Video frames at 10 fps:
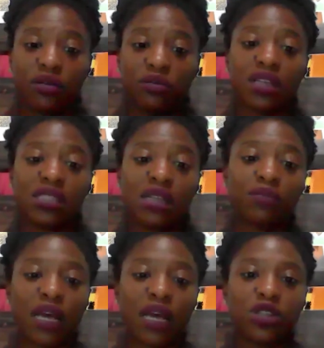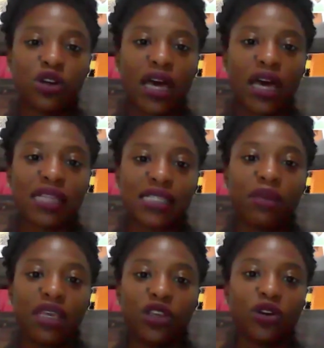because sometimes you're an
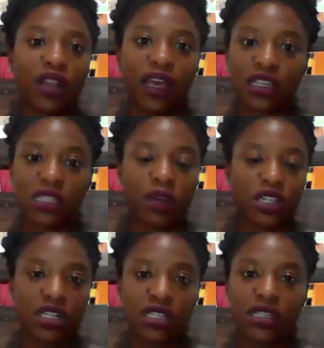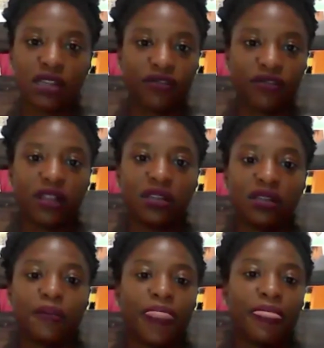SME, you're like a specialist in a field,
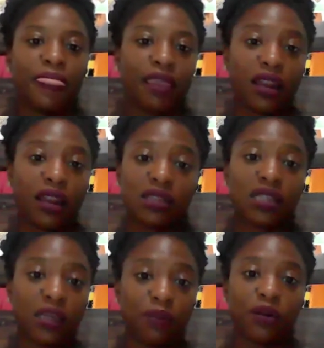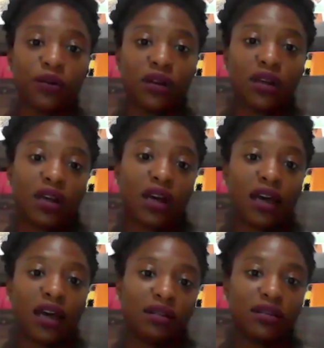and they need to keep you.
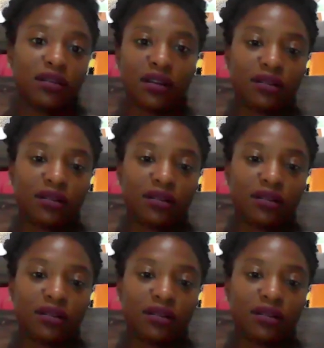And you know.